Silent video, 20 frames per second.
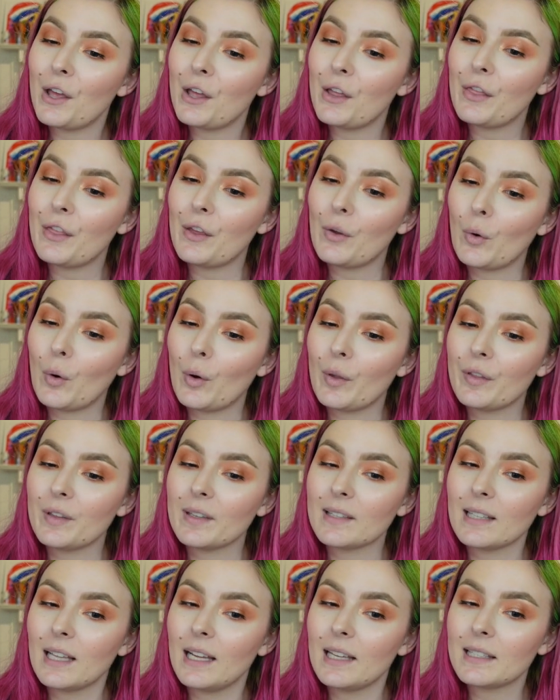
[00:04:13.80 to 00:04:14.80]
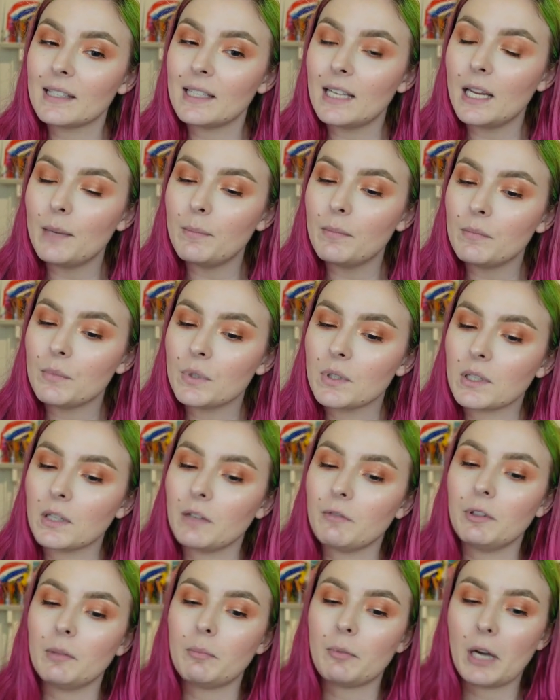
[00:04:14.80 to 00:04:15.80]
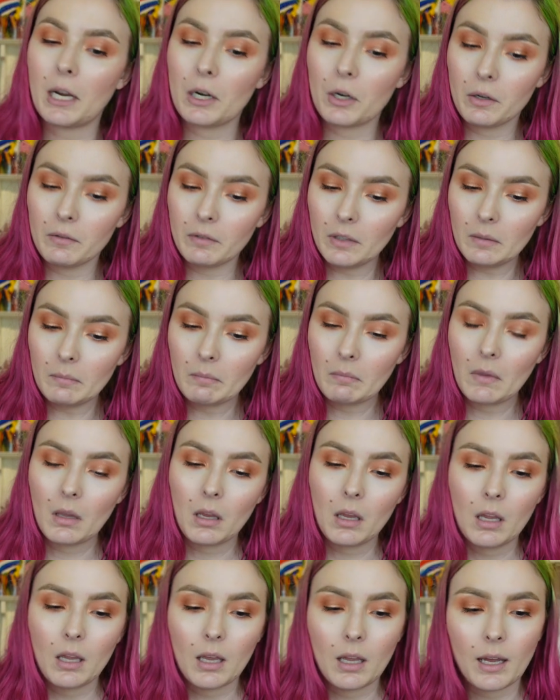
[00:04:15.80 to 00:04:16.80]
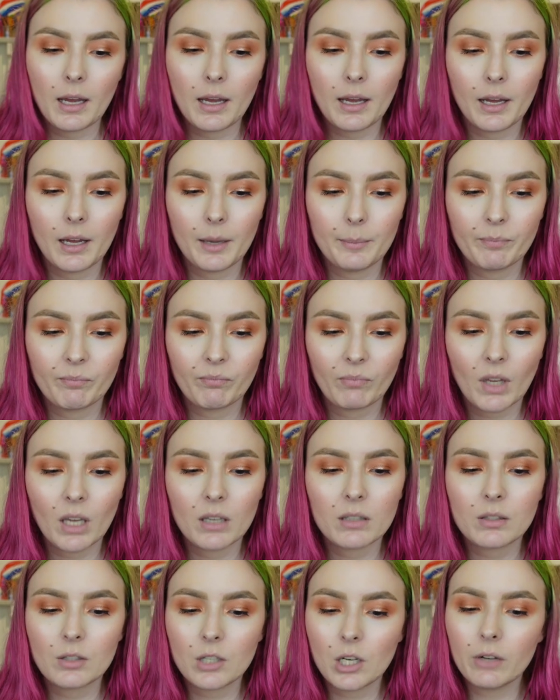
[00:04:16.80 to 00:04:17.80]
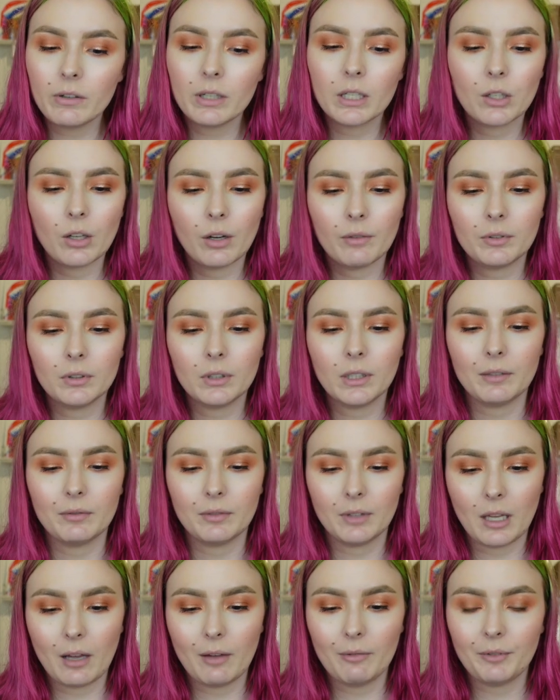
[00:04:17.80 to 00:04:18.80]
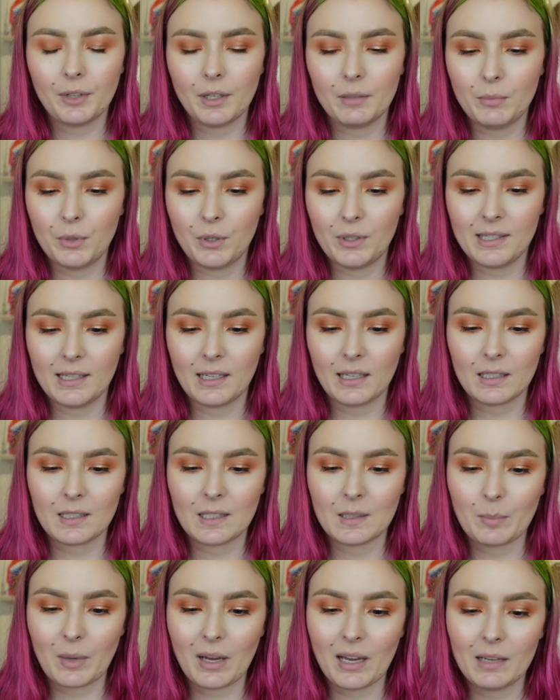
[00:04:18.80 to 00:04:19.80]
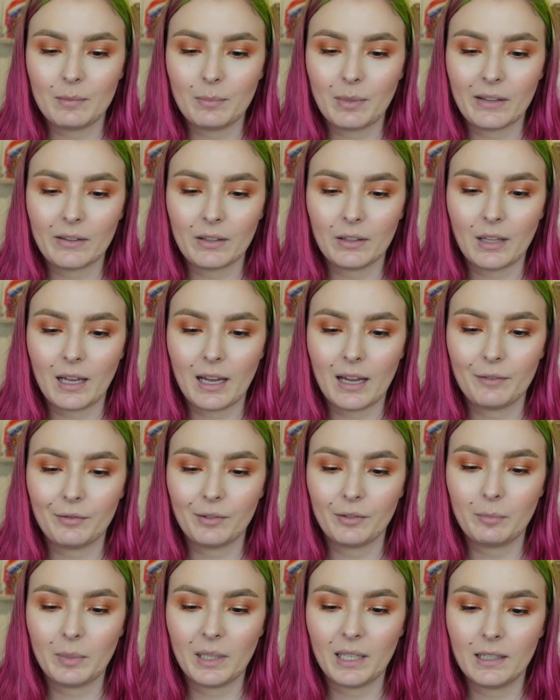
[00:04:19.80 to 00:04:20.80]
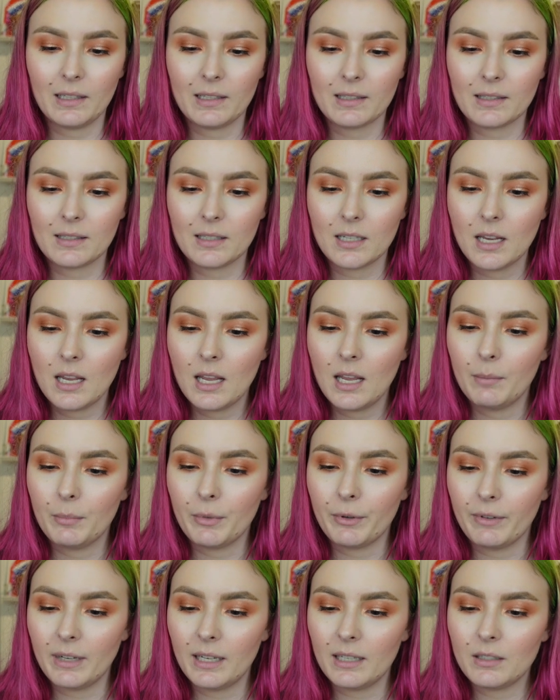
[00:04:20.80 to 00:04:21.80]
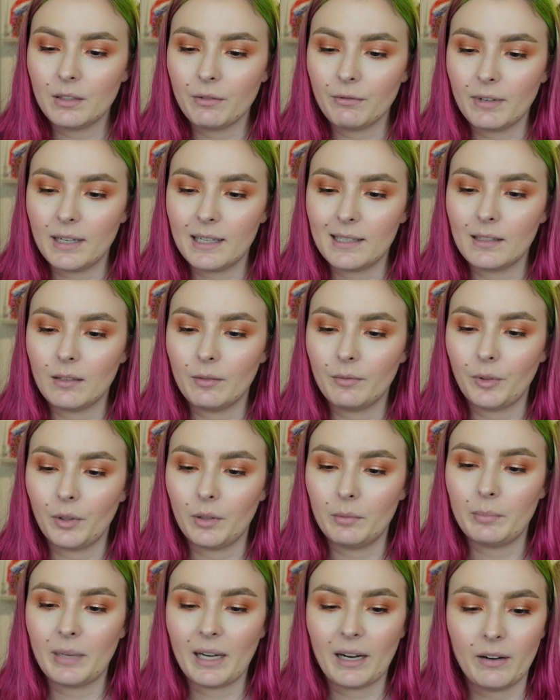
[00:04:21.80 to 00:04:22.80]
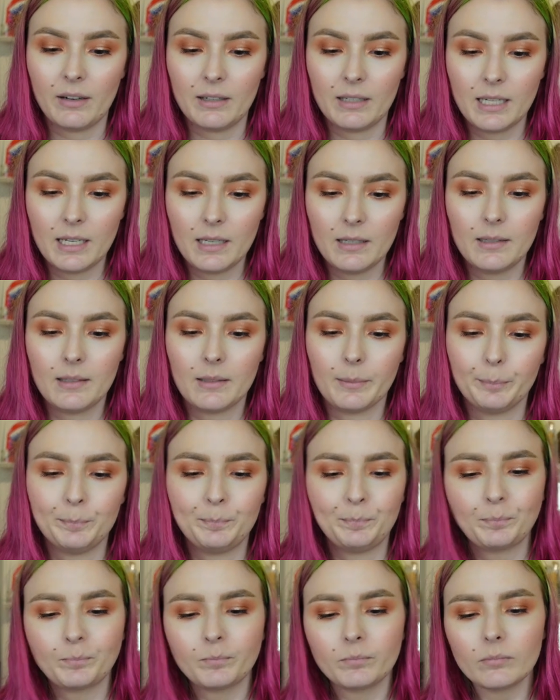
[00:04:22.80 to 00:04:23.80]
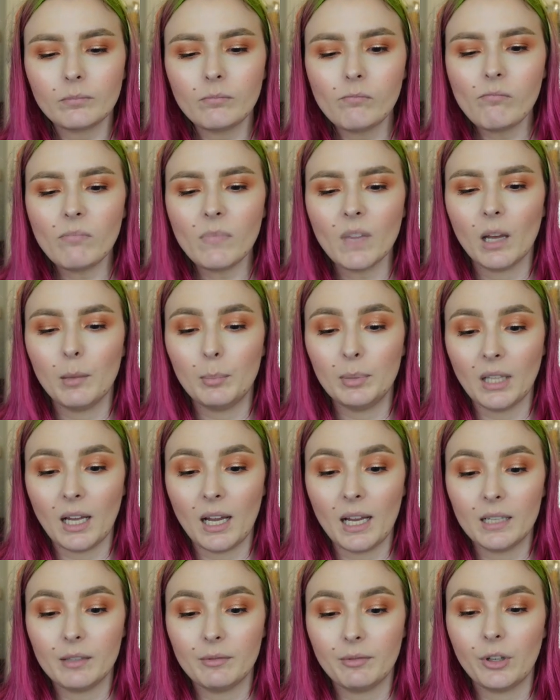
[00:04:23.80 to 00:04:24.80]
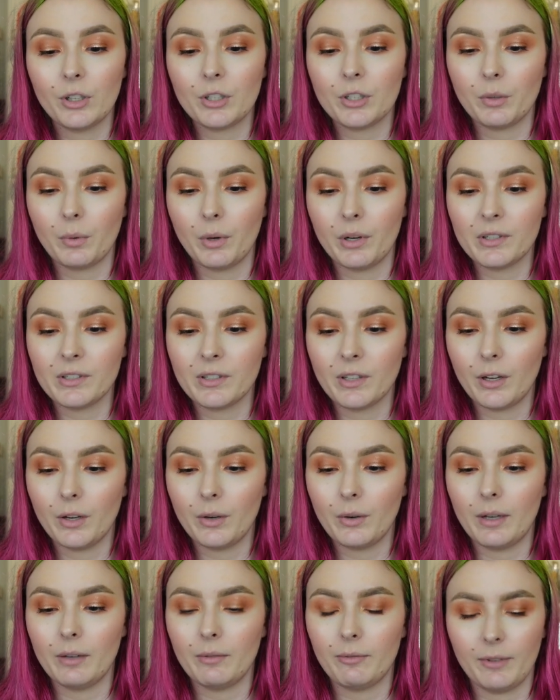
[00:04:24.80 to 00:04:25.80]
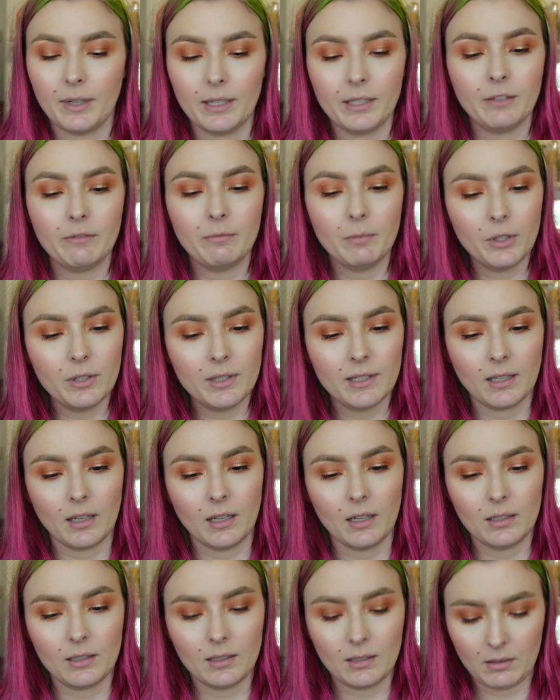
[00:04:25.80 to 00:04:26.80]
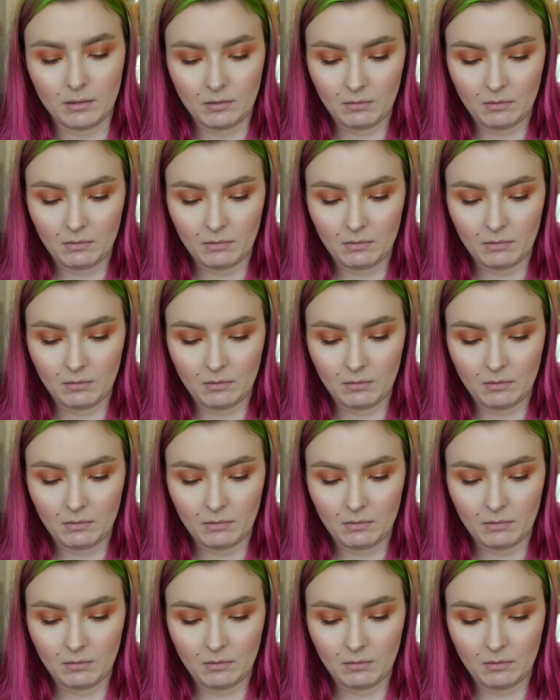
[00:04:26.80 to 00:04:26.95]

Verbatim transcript: the author's last name. Just going to flip right over. Um, a stirring novel of love and music inspired by the life of pianist Maria Theresa von Paradis, a blind virtuoso and friend of Mozart.